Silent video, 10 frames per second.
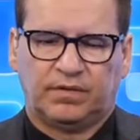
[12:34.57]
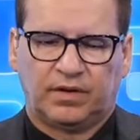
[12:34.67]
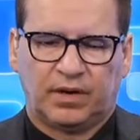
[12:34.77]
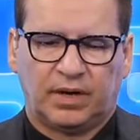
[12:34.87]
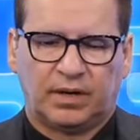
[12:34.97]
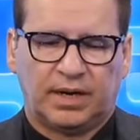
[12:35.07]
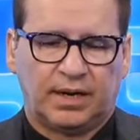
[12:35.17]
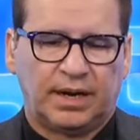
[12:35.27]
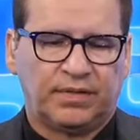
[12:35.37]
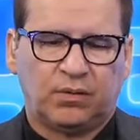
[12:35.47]
area. And
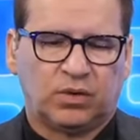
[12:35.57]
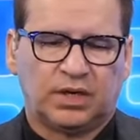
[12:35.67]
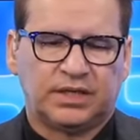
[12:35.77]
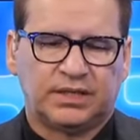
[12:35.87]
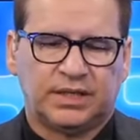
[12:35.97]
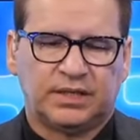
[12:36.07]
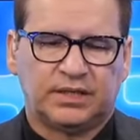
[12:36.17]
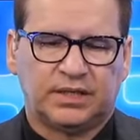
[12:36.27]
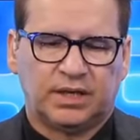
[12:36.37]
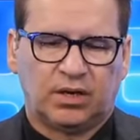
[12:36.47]
I think we're going to continue
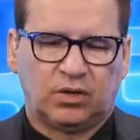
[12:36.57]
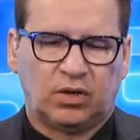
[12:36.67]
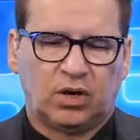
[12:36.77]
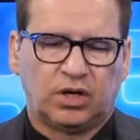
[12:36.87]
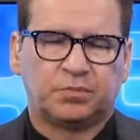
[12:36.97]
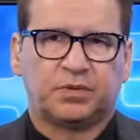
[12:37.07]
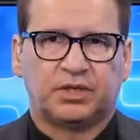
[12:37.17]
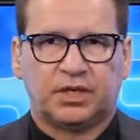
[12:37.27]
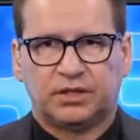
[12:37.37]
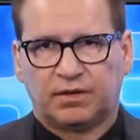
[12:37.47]
to see a large
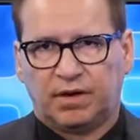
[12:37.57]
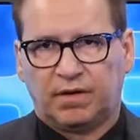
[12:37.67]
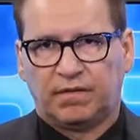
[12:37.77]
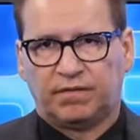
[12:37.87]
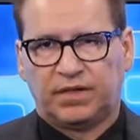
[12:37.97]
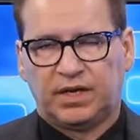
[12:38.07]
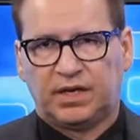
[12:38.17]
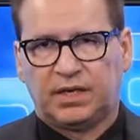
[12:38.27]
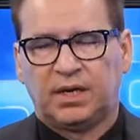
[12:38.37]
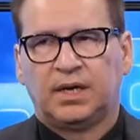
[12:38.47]
percentage of
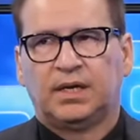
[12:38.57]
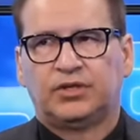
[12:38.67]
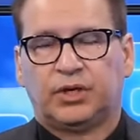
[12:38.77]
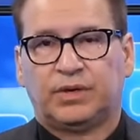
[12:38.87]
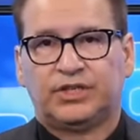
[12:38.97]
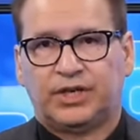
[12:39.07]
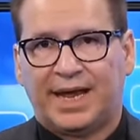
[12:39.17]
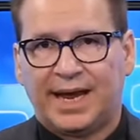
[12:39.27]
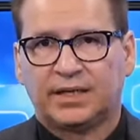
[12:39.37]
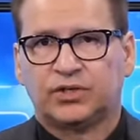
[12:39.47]
the Generation
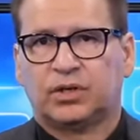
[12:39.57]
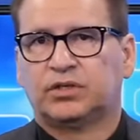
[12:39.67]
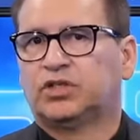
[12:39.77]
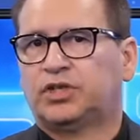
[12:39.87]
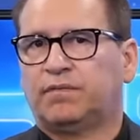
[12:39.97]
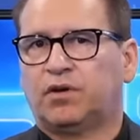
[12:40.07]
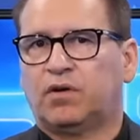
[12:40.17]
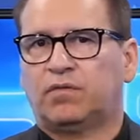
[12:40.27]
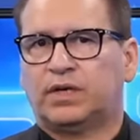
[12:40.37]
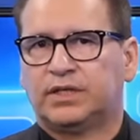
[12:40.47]
X start to shift
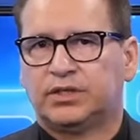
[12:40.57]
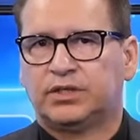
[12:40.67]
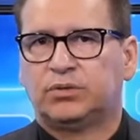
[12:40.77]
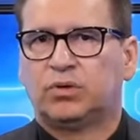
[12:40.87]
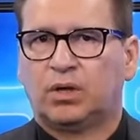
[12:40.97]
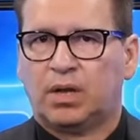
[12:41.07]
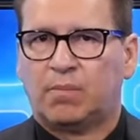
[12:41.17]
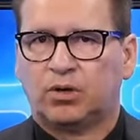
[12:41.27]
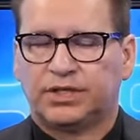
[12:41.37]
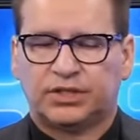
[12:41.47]
over into a lot
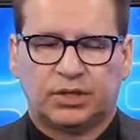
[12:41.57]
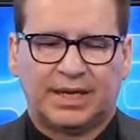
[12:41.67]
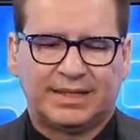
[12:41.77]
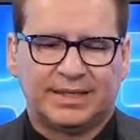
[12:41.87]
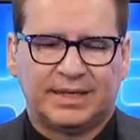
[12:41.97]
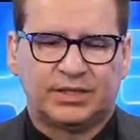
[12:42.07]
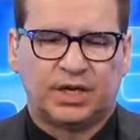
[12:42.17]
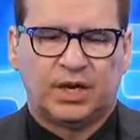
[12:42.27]
more digital assets.